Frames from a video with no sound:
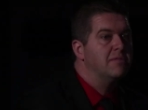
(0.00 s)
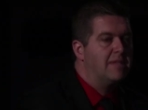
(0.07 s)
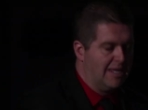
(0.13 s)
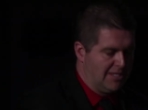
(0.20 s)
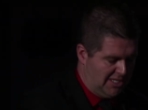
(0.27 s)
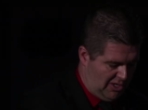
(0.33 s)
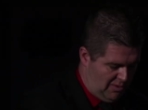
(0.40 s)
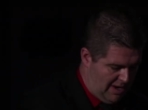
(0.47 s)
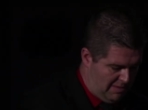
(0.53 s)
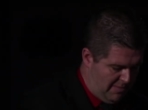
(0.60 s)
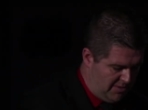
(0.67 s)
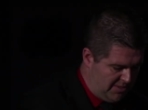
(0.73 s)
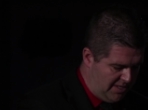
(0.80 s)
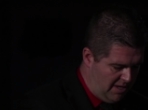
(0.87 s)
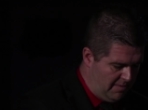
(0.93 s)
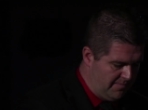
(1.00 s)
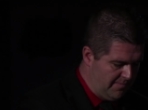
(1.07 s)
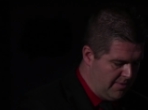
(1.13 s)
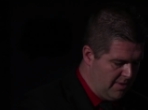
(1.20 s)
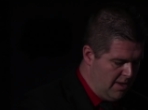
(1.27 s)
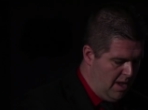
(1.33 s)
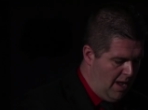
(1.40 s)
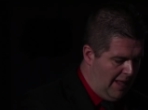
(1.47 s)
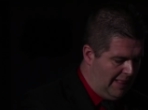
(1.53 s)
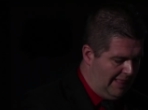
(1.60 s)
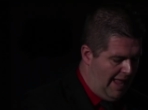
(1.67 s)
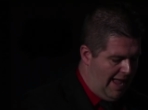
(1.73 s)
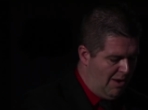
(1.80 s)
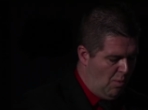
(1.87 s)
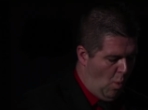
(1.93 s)
that's correct, Marcel.
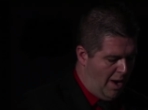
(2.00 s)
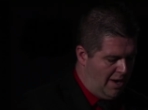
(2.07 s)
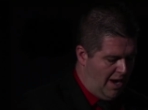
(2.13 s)
Lying one